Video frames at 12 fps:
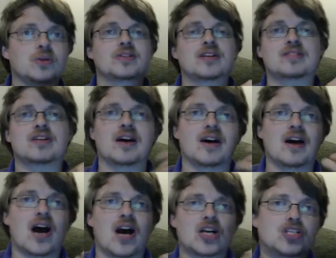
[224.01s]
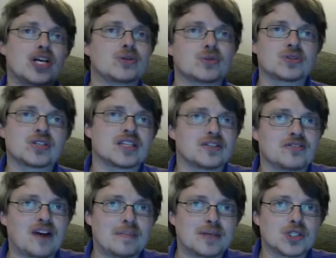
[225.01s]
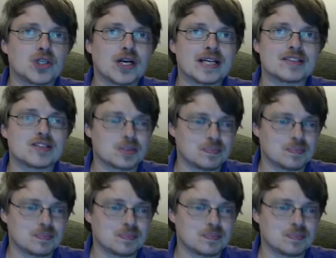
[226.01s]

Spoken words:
there's a general set of family traits.